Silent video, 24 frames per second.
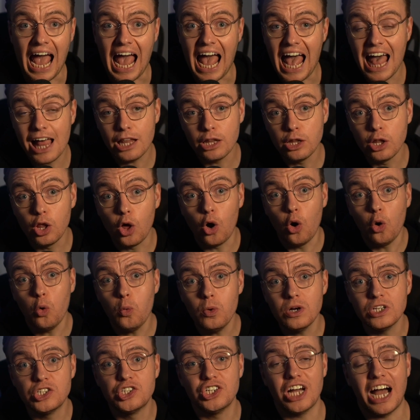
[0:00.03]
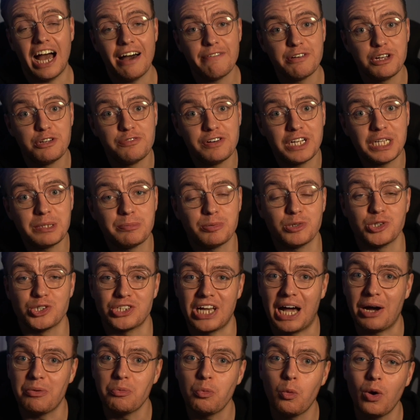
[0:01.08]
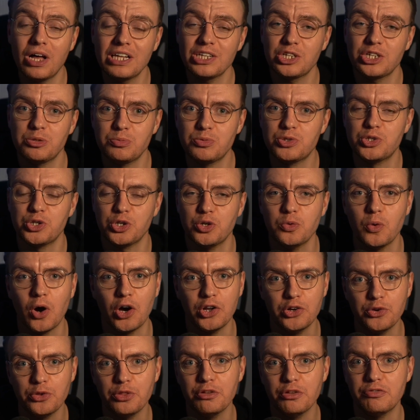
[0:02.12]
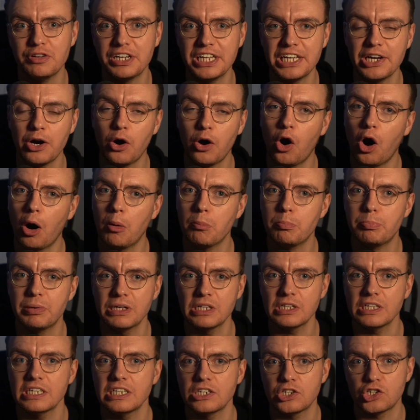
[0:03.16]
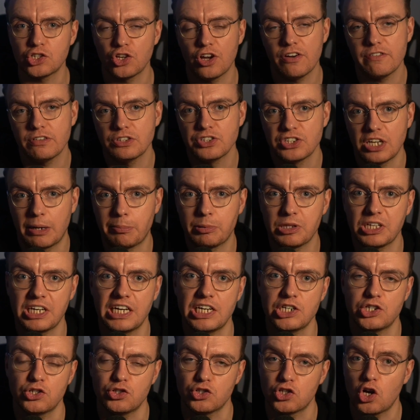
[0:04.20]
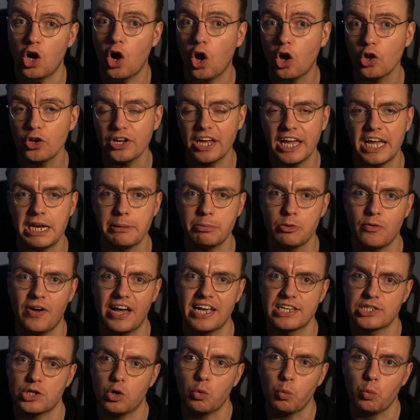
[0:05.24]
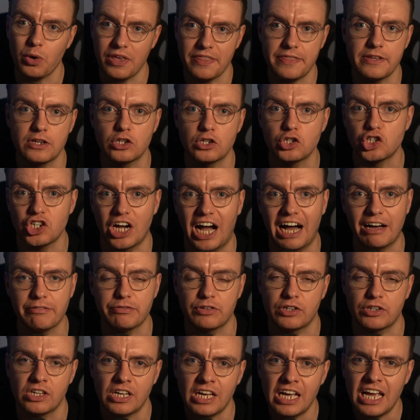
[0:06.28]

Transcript: Hello, Java developers, and welcome to another video on building serverless applications on AWS with Java.